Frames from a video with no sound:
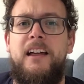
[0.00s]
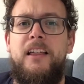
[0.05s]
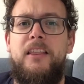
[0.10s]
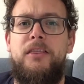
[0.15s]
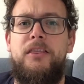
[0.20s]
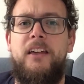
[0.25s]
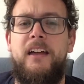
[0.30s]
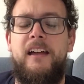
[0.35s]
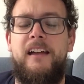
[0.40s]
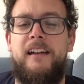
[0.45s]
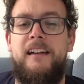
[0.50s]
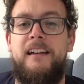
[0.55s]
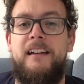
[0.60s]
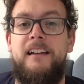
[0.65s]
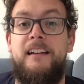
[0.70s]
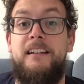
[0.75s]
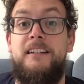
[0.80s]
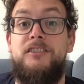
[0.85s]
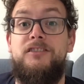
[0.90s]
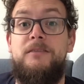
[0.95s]
that
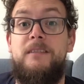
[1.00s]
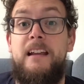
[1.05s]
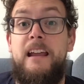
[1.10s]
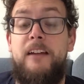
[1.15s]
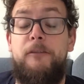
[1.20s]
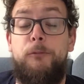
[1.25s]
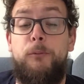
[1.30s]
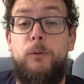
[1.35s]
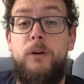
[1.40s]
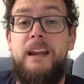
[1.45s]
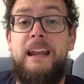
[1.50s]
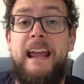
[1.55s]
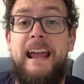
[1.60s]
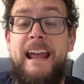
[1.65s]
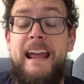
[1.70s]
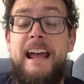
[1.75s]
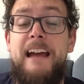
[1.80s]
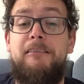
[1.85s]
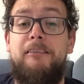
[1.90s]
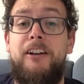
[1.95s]
if we
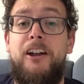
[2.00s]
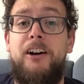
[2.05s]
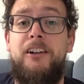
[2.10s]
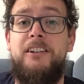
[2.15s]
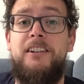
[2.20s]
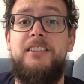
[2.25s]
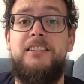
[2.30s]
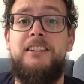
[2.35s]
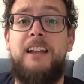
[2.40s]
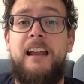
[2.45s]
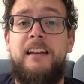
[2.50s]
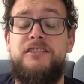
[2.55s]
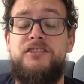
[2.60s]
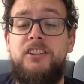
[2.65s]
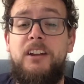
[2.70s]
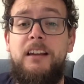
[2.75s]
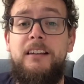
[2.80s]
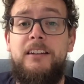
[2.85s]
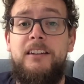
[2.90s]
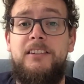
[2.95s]
hear and understand
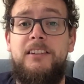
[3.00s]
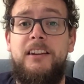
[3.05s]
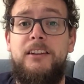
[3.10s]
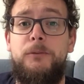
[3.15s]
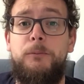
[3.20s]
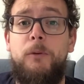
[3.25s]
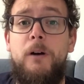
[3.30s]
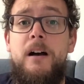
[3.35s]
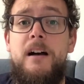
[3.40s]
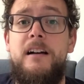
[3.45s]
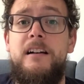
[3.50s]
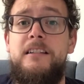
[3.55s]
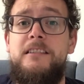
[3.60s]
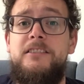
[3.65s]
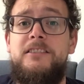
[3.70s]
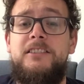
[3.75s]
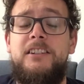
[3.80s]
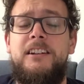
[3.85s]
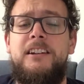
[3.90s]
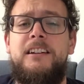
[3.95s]
Jesus'
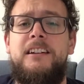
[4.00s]
words,